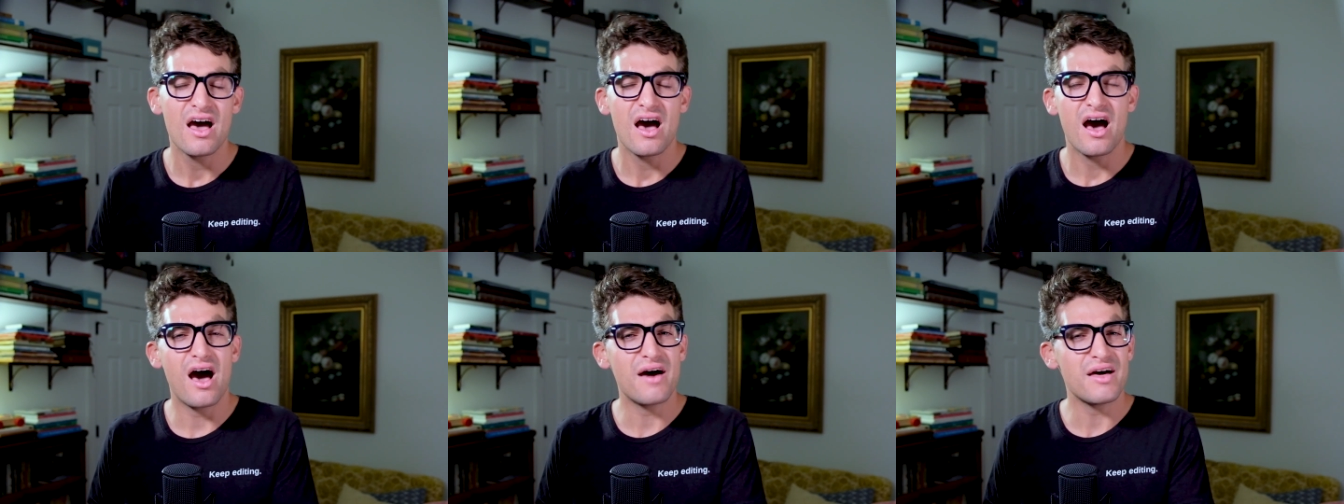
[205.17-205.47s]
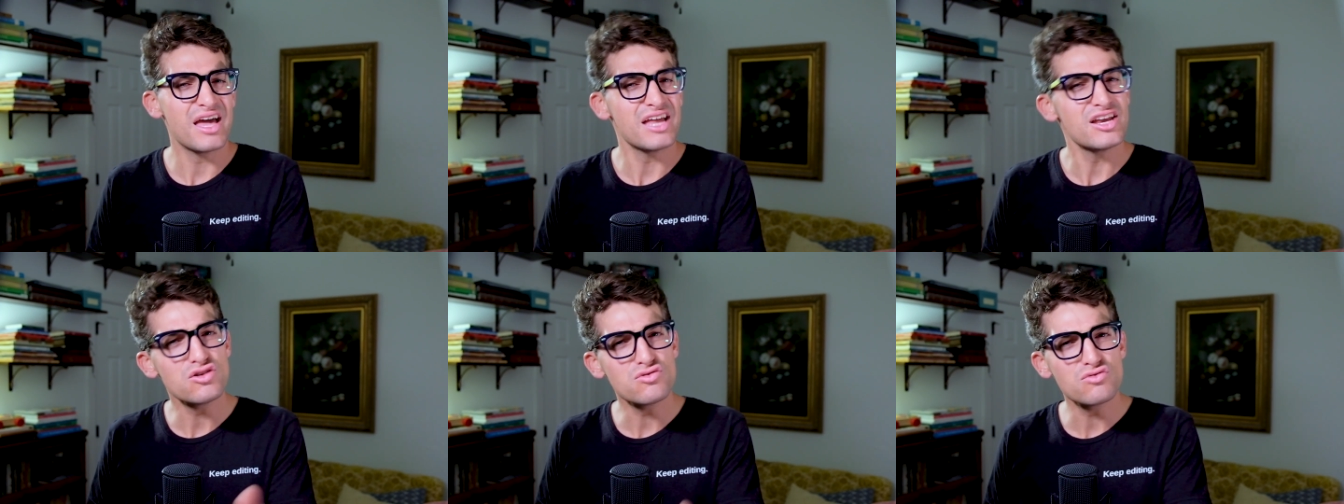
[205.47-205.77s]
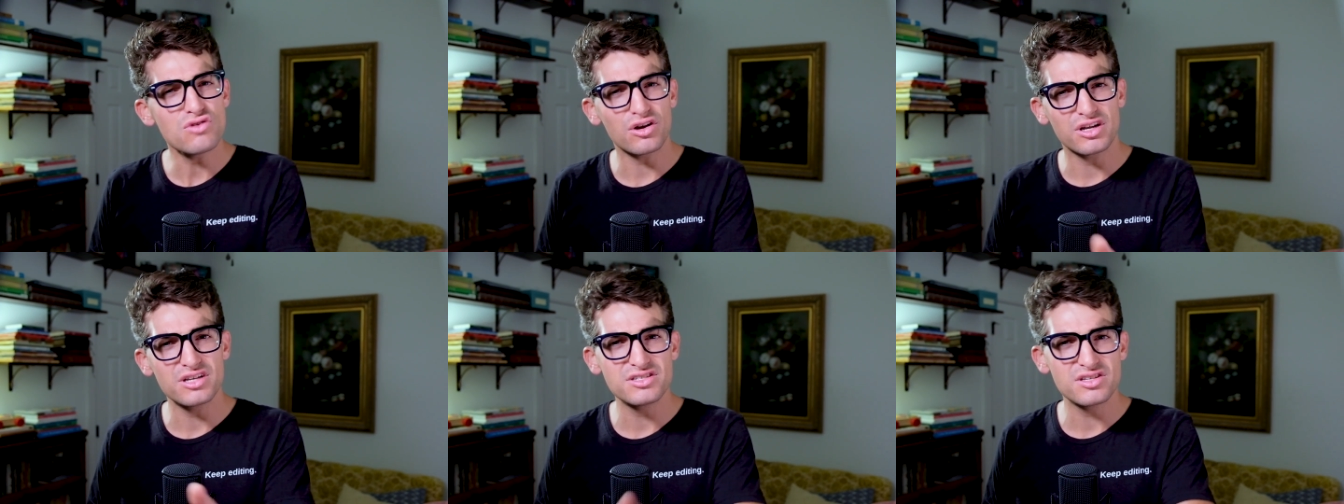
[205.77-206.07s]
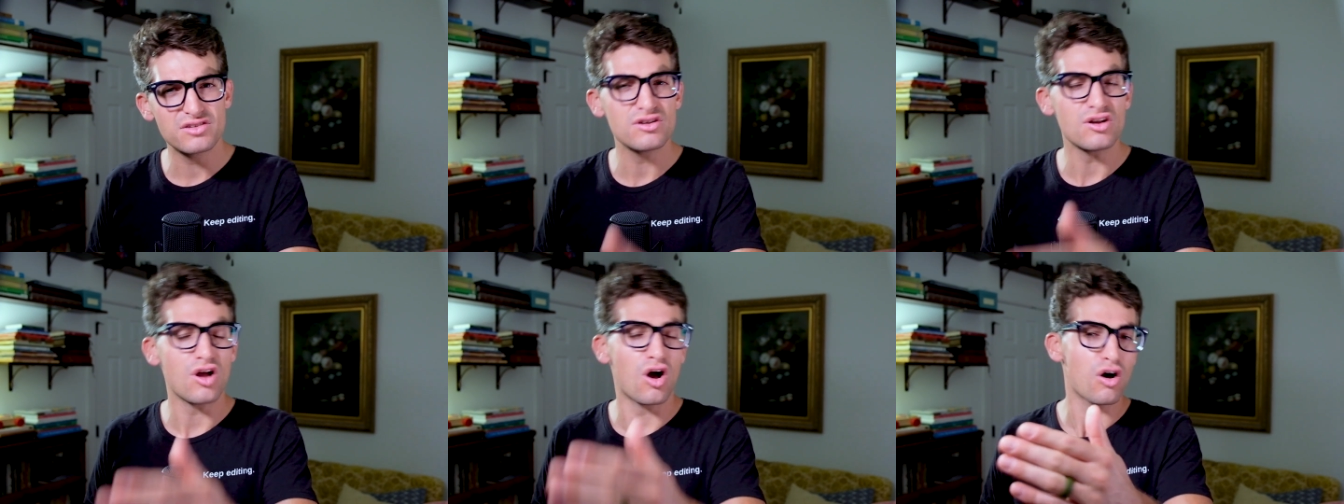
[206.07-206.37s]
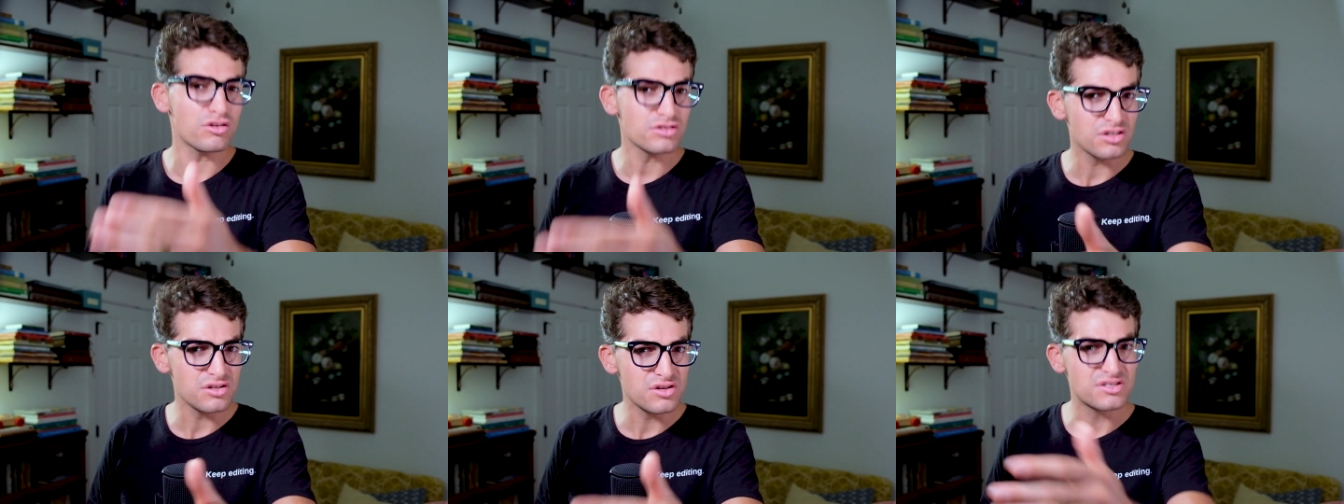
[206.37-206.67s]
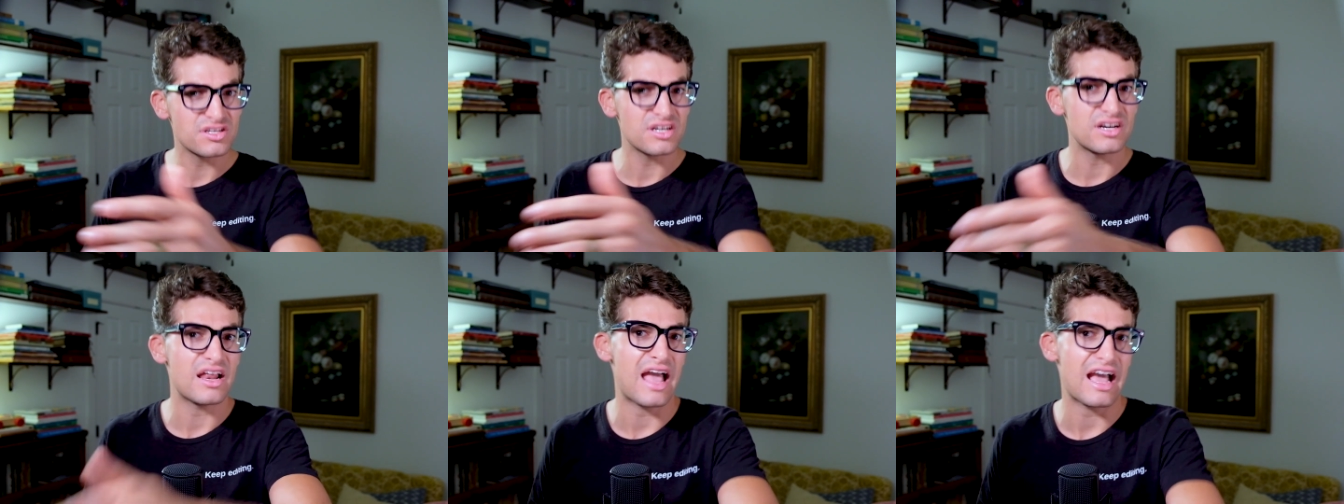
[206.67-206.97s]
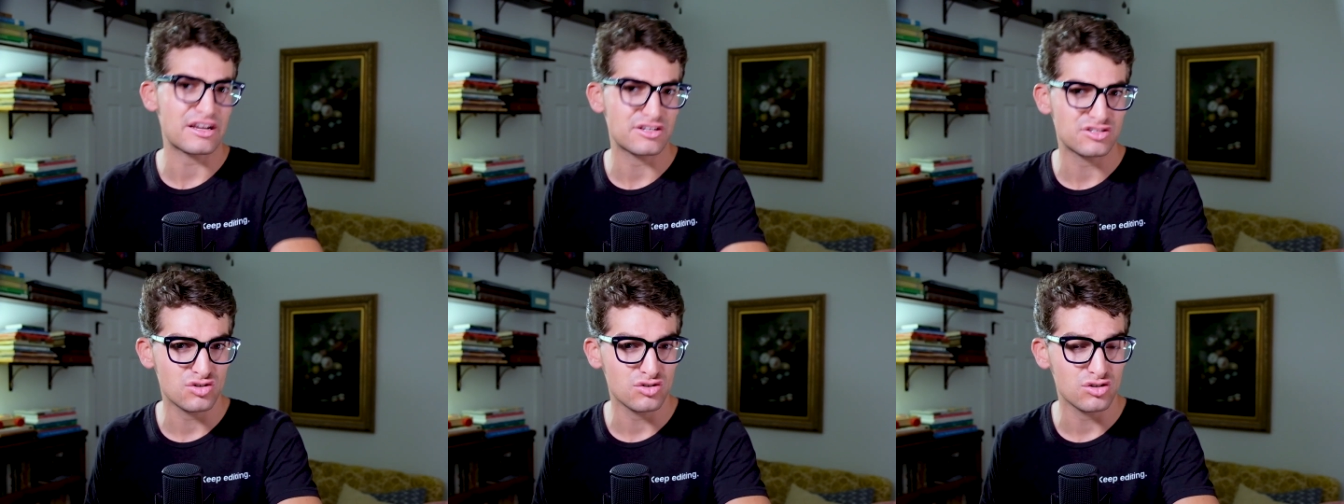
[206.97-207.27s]
uh, and you are considering also using an
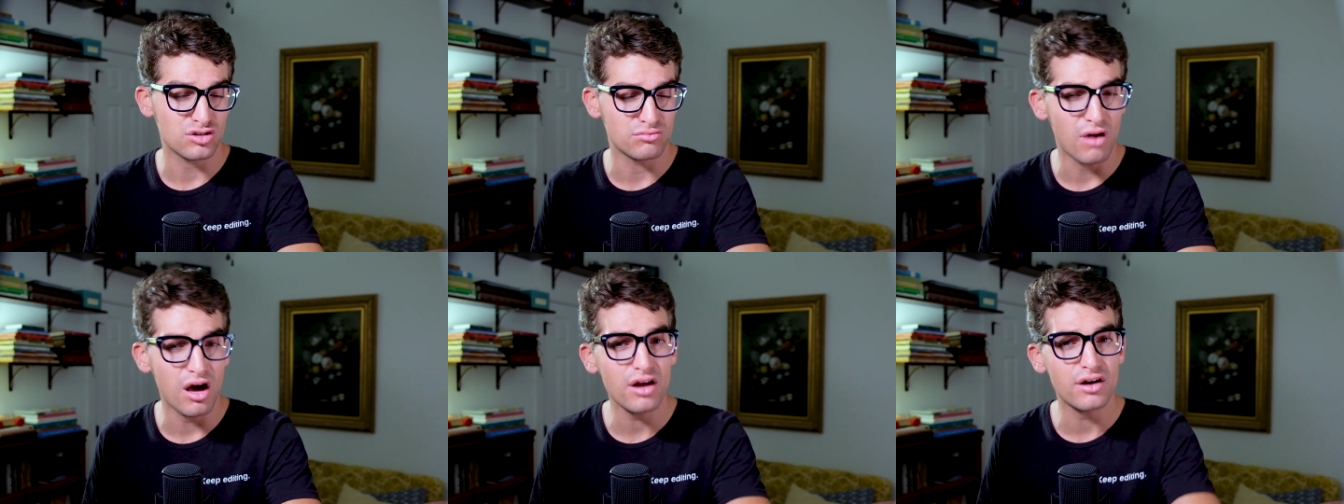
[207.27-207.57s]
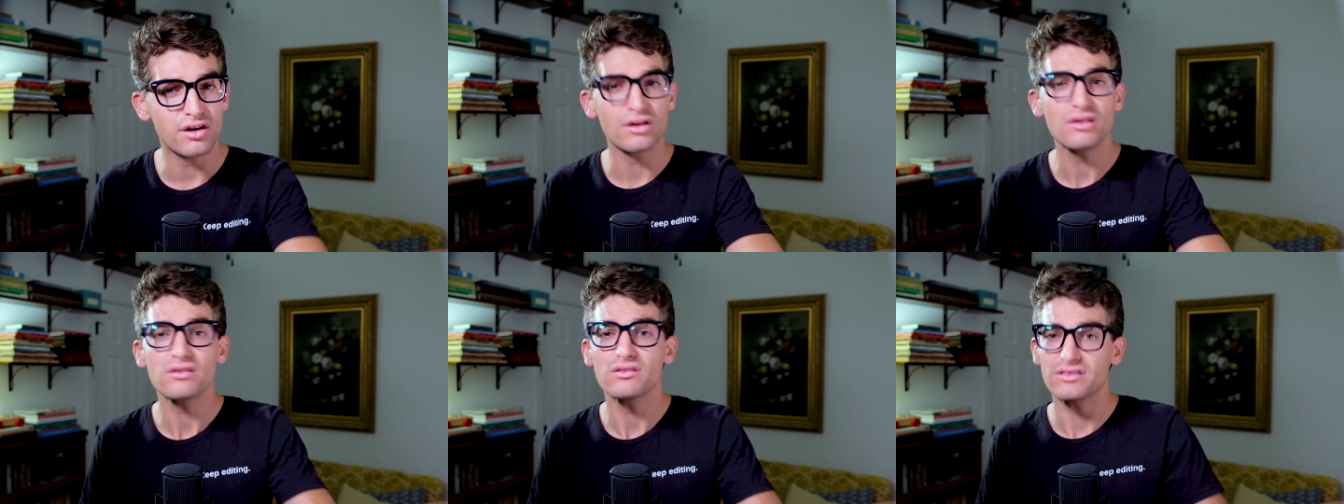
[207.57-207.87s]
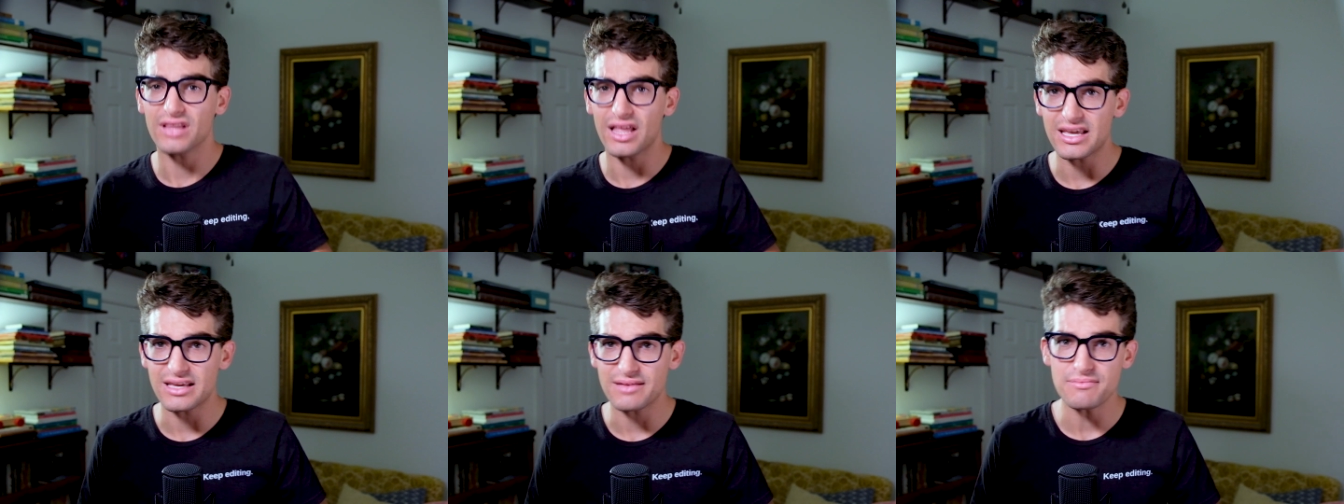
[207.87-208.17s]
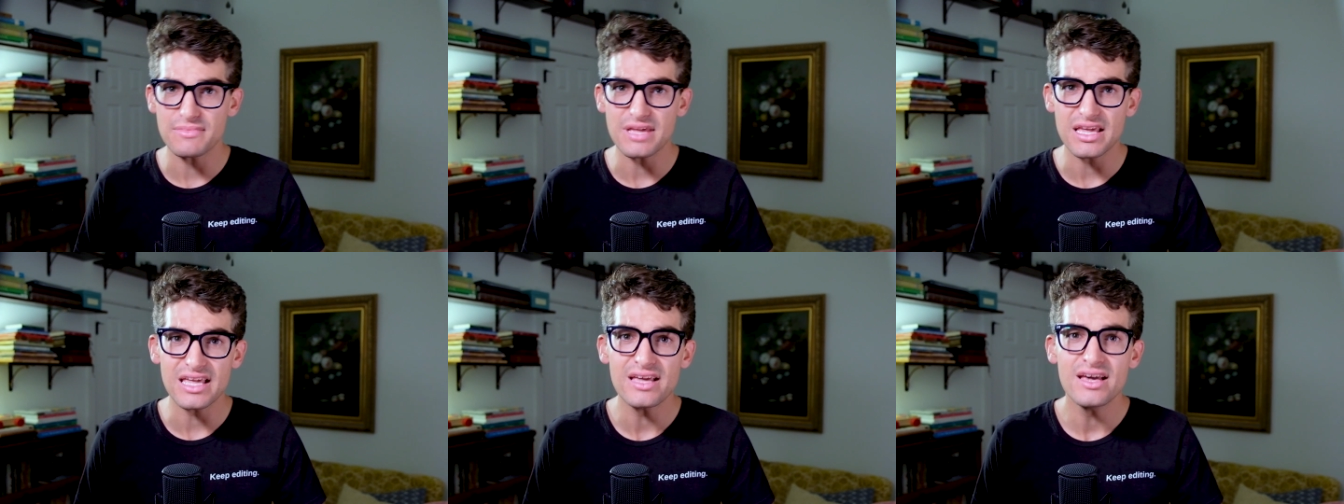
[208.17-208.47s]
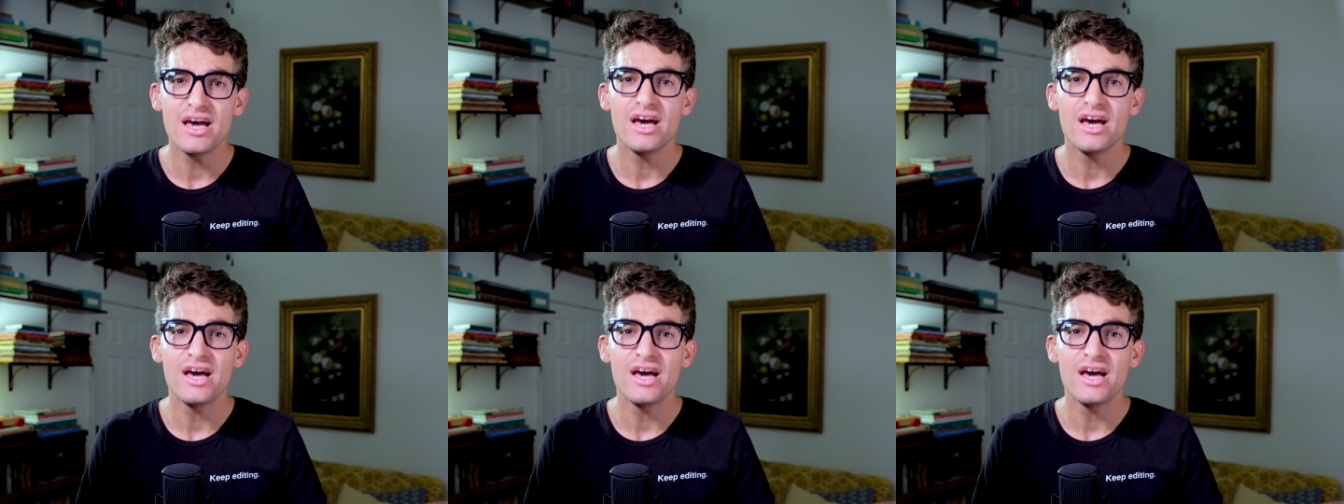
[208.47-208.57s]
external monitor, like me,